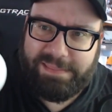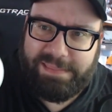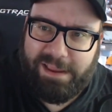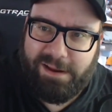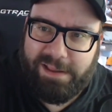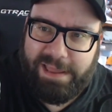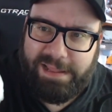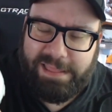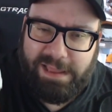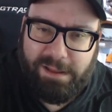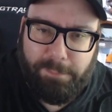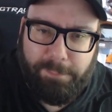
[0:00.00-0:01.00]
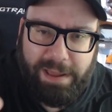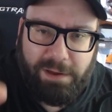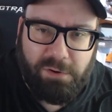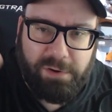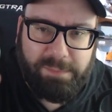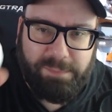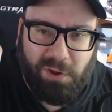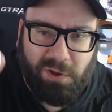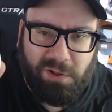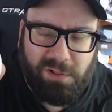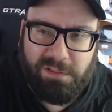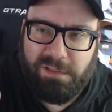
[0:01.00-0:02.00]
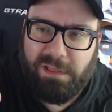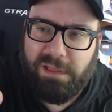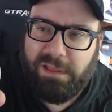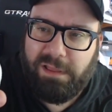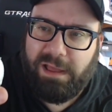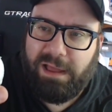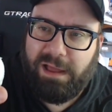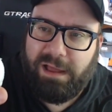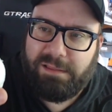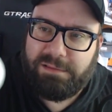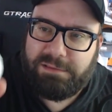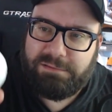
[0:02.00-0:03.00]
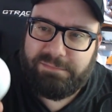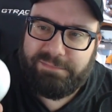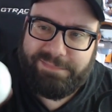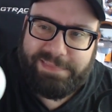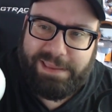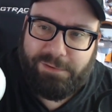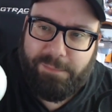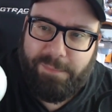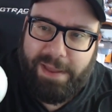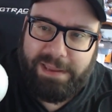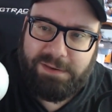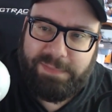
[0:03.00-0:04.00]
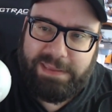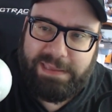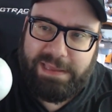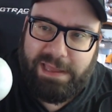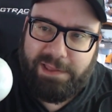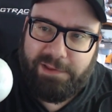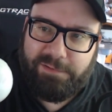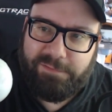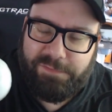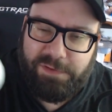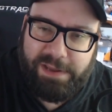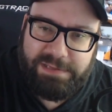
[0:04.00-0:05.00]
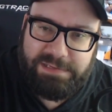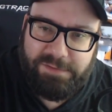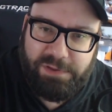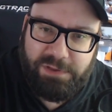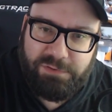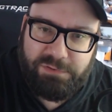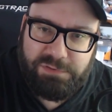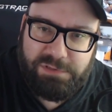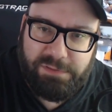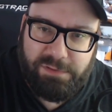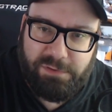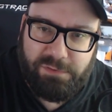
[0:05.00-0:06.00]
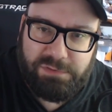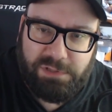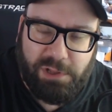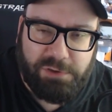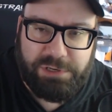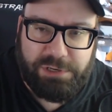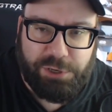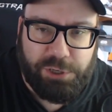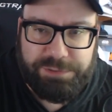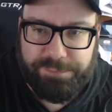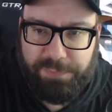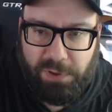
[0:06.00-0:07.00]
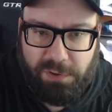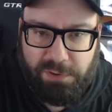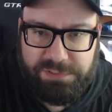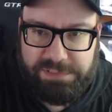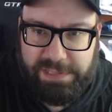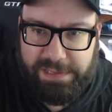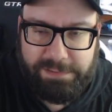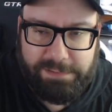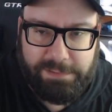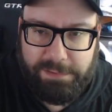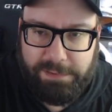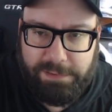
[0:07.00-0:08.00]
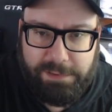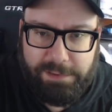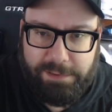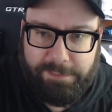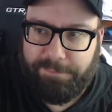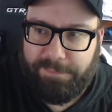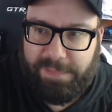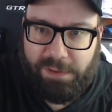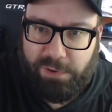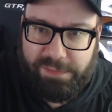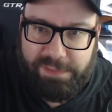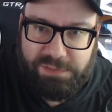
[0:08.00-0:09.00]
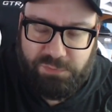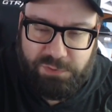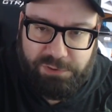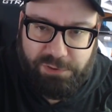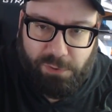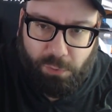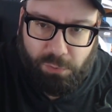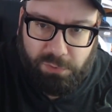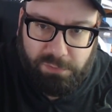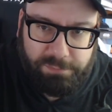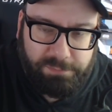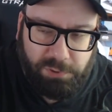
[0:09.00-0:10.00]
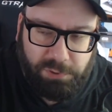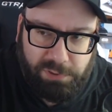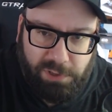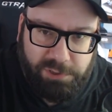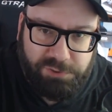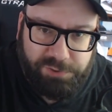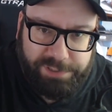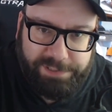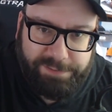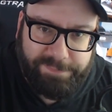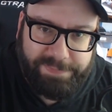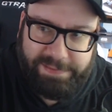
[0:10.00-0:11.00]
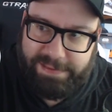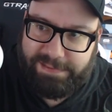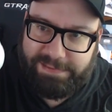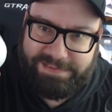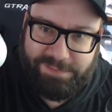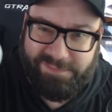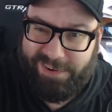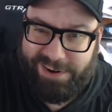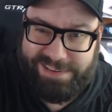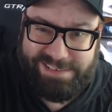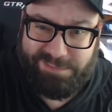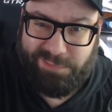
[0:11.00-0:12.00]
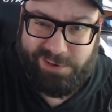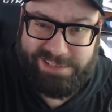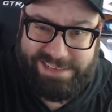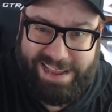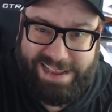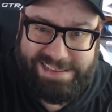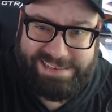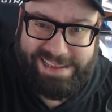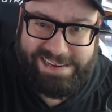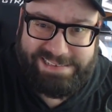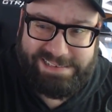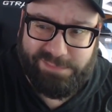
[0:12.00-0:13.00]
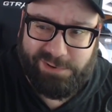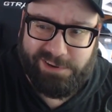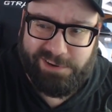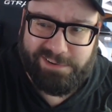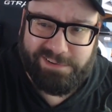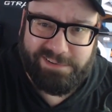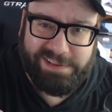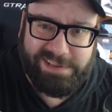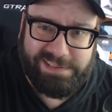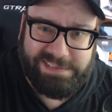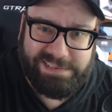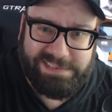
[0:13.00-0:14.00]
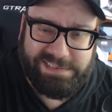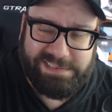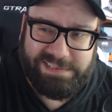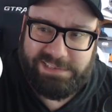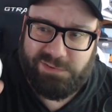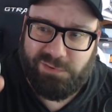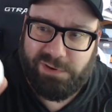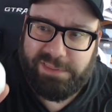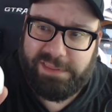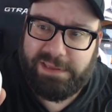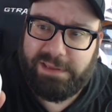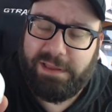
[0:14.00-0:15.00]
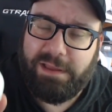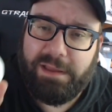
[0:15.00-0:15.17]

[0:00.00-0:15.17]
They are kind of like a powdery ball. Uh, they remind me of if you guys ever used those laundry detergent balls that, like, one of these would do your whole load of laundry. They seem very similar in size and kind of similar consistency, sort of thing.